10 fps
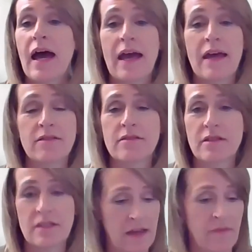And
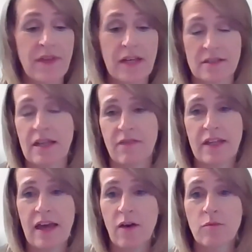yeah, that's
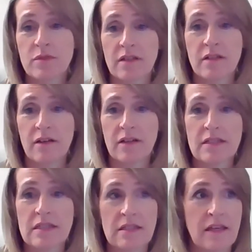definitely helped, and I
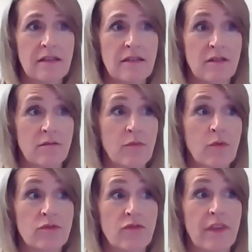can see the rewards